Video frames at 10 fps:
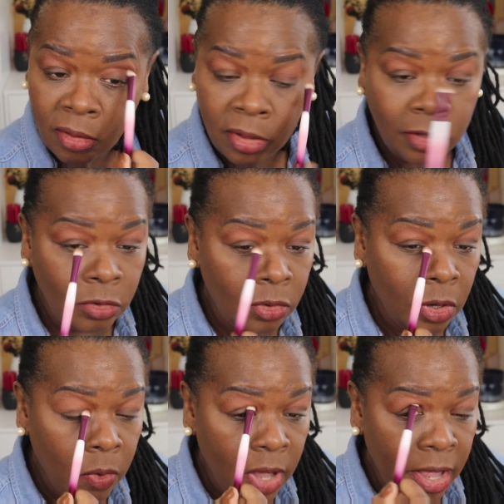And you
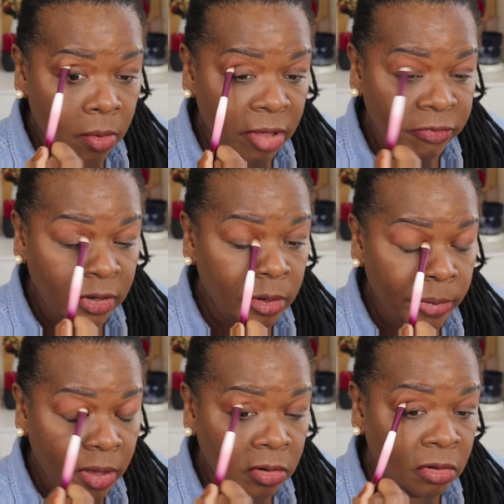know how I feel
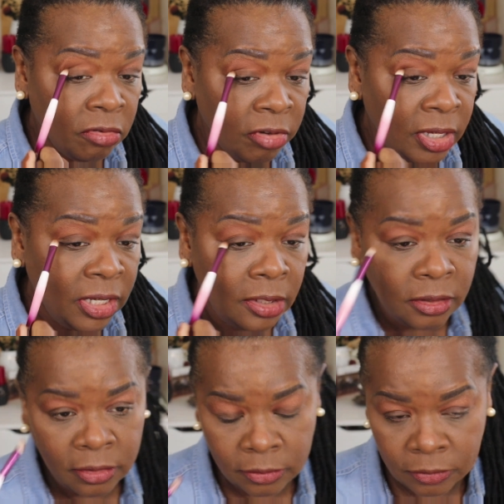about green.